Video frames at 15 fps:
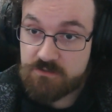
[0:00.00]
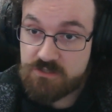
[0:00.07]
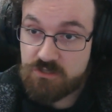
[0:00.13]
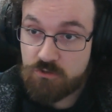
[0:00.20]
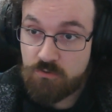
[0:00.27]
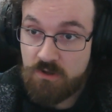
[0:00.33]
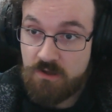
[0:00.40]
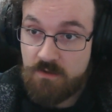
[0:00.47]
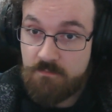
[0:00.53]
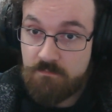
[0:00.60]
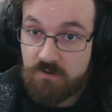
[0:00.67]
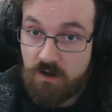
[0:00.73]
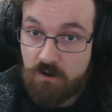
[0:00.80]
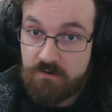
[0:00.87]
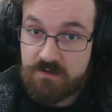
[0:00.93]
So
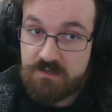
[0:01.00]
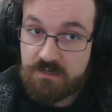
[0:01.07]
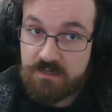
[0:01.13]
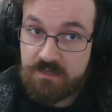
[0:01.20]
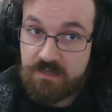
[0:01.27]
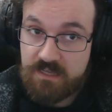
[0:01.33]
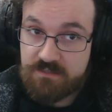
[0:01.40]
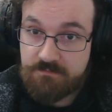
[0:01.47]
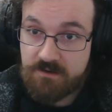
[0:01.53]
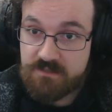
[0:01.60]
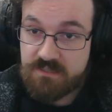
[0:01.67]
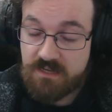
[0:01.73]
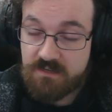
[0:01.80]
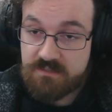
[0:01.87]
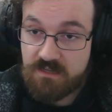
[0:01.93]
currently, as far as
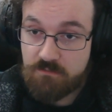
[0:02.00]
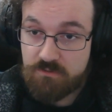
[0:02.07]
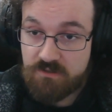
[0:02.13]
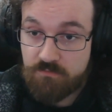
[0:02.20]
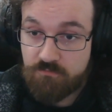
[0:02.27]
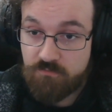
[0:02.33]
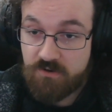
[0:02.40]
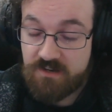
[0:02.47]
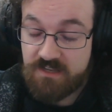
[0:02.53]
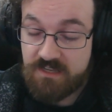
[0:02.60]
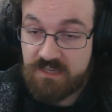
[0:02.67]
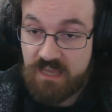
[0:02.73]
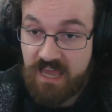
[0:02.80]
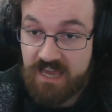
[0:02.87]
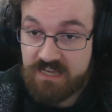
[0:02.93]
I can tell, with the
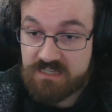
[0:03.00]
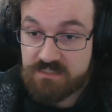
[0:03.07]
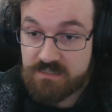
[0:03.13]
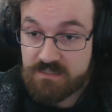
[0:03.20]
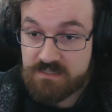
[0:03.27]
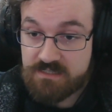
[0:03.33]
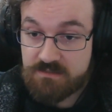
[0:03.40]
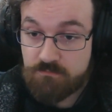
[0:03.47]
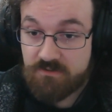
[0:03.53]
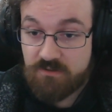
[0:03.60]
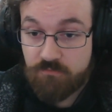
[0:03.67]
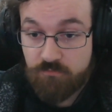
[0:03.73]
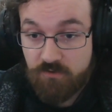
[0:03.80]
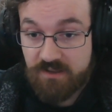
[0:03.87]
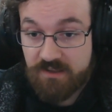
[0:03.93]
free access, with the
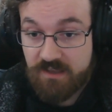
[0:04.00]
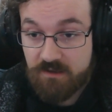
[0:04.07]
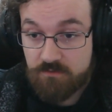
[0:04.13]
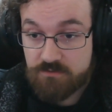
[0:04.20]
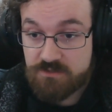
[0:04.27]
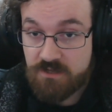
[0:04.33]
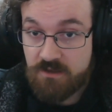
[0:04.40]
free account,